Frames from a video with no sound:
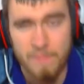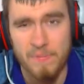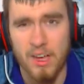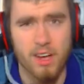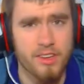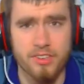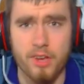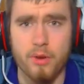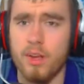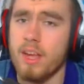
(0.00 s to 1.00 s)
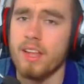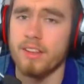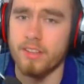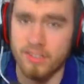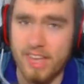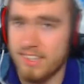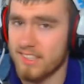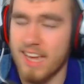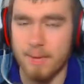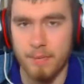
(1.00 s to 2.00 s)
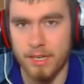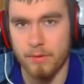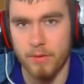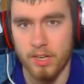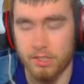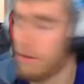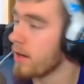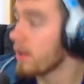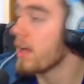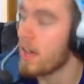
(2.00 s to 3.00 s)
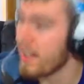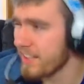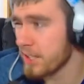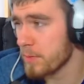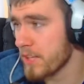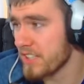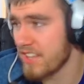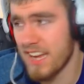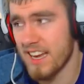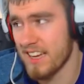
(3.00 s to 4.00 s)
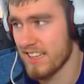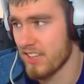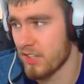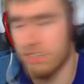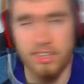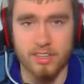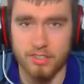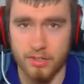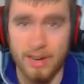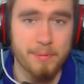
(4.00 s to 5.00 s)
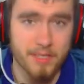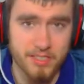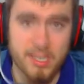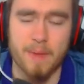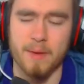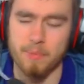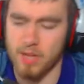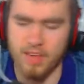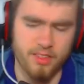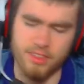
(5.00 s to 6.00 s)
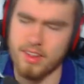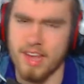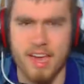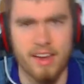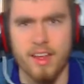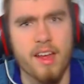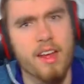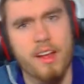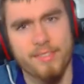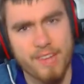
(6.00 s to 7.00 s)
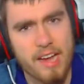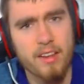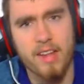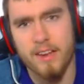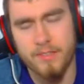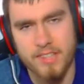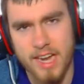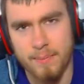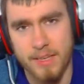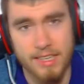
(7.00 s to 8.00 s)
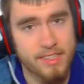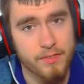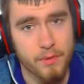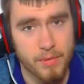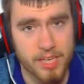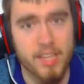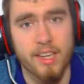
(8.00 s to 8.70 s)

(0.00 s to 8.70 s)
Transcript: Also, there's less sniping in Rush. Well, unless you play Sinai Desert, then there's a crap ton of sniping. But other than that, not a lot of sniping, at least for me,